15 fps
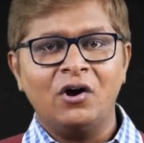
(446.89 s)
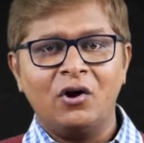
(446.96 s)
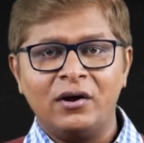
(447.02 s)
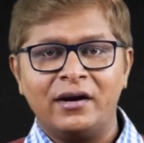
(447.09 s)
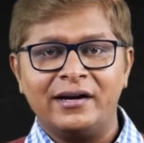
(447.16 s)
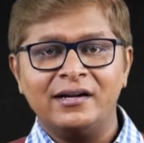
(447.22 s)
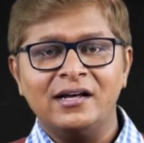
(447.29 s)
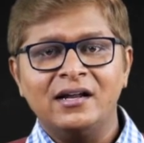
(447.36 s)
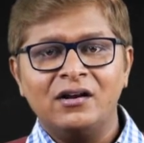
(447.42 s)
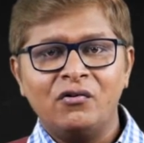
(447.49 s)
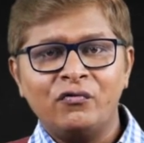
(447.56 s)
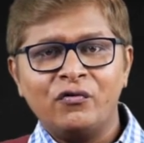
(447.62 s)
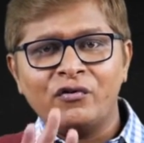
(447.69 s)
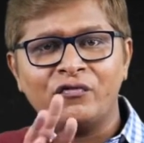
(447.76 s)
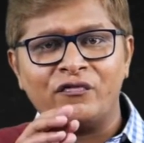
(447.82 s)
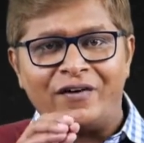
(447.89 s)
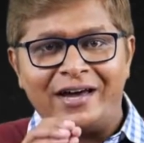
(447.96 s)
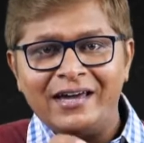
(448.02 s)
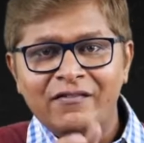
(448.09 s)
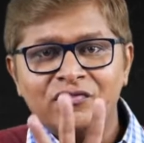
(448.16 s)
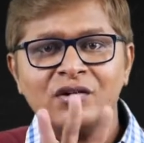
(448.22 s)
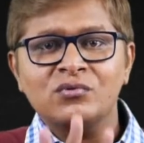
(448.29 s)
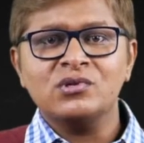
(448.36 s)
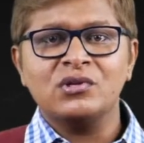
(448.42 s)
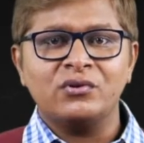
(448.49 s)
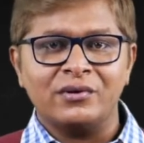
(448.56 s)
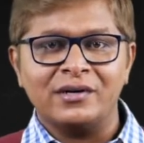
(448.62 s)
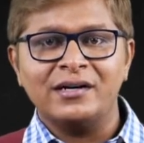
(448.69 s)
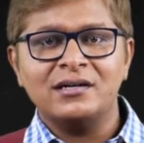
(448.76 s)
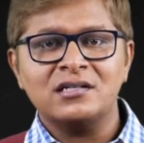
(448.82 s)
Alright, now for 5,000
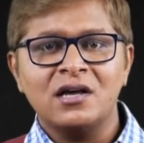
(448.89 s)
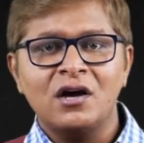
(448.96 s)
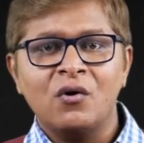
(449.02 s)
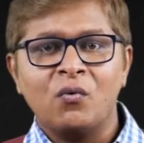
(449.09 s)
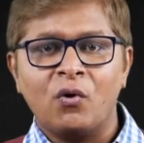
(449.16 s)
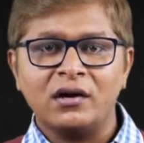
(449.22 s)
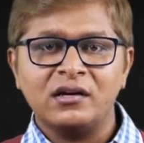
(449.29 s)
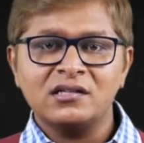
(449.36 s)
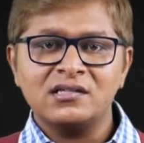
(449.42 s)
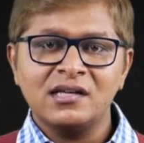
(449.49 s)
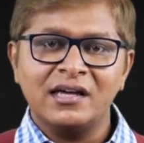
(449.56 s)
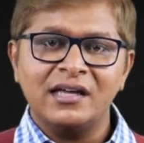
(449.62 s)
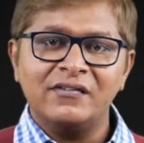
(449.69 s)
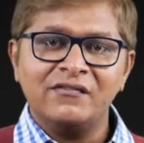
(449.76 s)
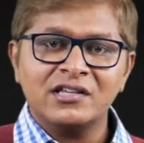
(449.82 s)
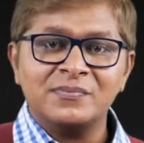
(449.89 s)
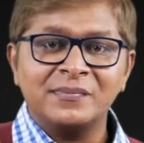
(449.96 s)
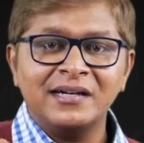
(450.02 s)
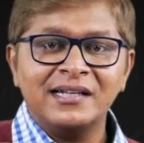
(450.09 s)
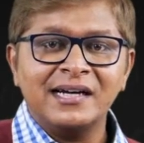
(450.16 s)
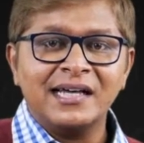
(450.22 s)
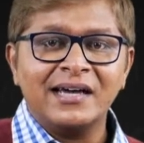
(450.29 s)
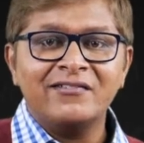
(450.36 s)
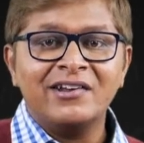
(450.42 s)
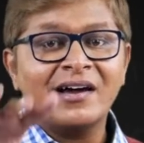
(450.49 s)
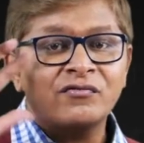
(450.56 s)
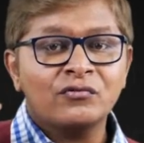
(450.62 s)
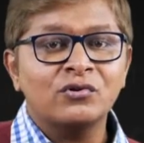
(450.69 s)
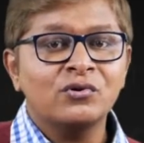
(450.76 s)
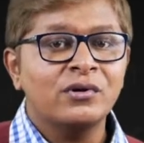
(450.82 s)
units, what is the investment that I will
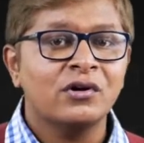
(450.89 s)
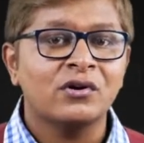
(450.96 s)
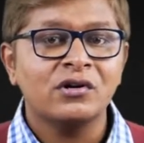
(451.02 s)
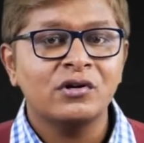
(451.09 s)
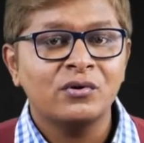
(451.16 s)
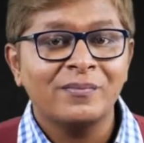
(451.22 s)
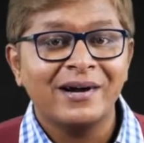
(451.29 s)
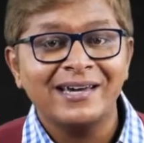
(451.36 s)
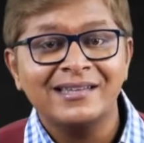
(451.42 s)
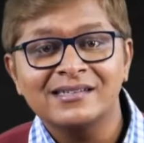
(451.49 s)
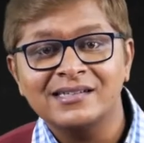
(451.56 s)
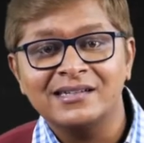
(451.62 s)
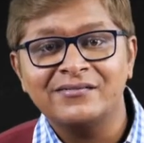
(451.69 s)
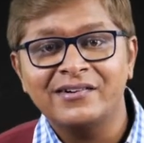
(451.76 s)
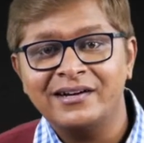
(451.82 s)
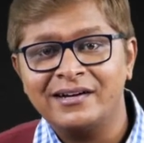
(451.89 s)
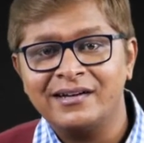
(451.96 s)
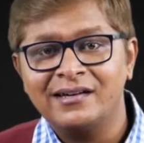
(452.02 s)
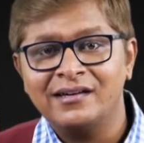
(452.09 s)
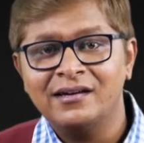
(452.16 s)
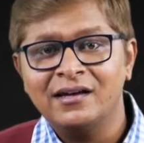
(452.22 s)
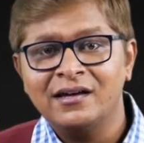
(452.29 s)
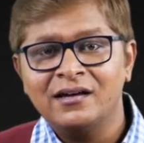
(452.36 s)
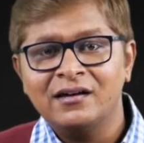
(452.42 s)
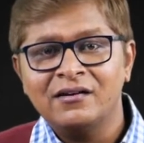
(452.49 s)
have to do in order to buy this inventory?